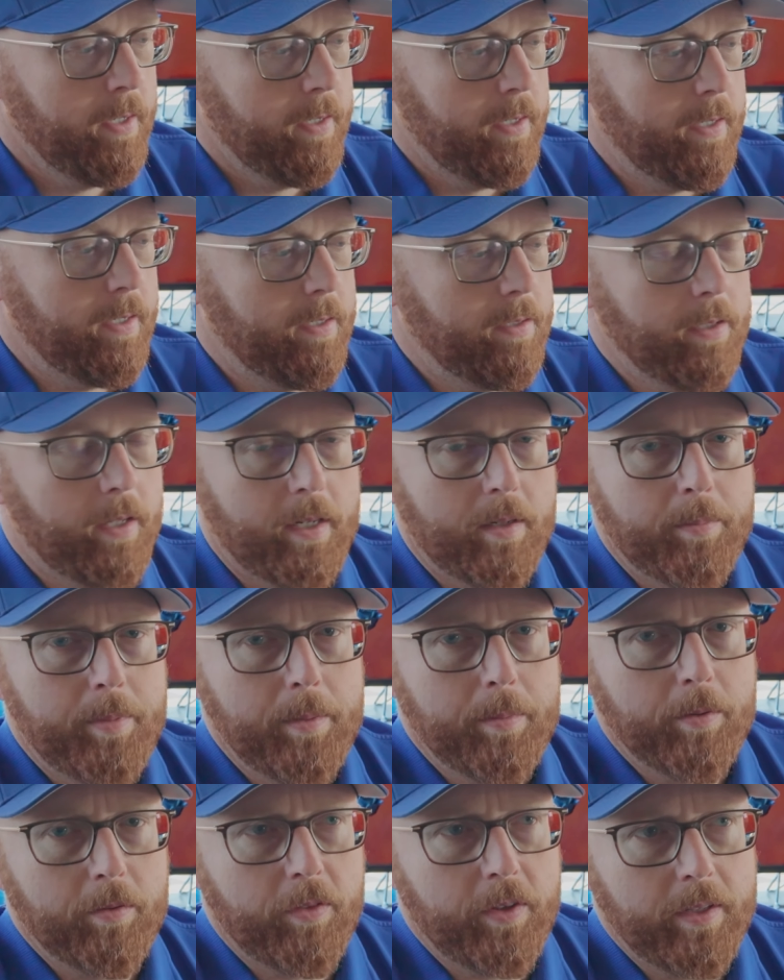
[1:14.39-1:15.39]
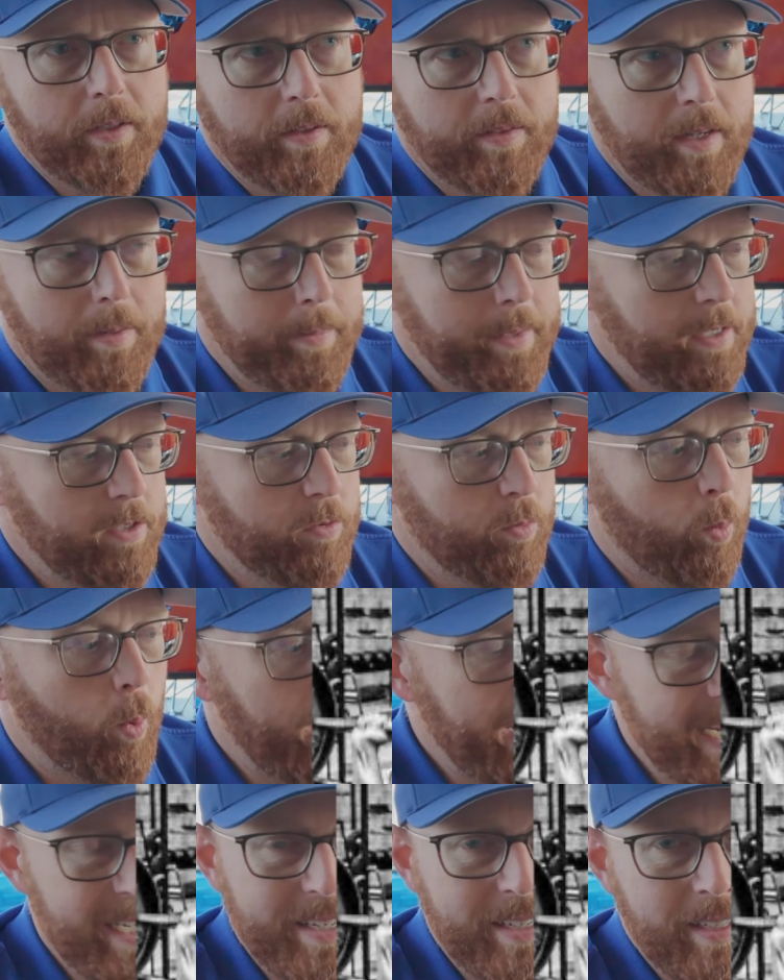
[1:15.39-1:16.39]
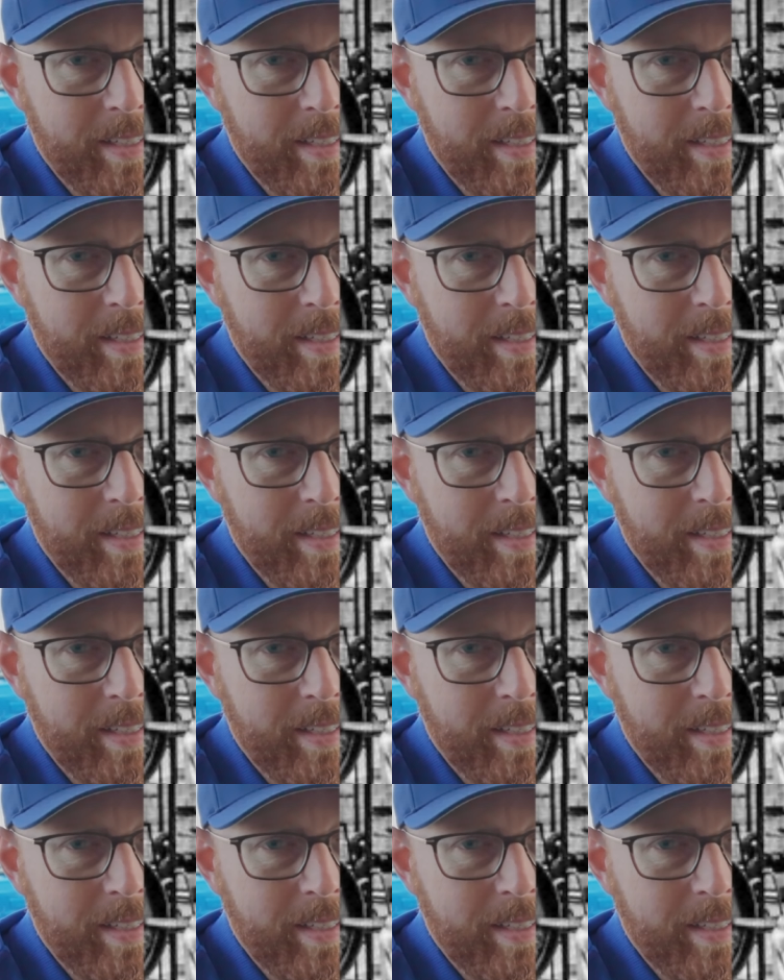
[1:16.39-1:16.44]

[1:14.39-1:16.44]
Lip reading: A lot of people think that that means weight.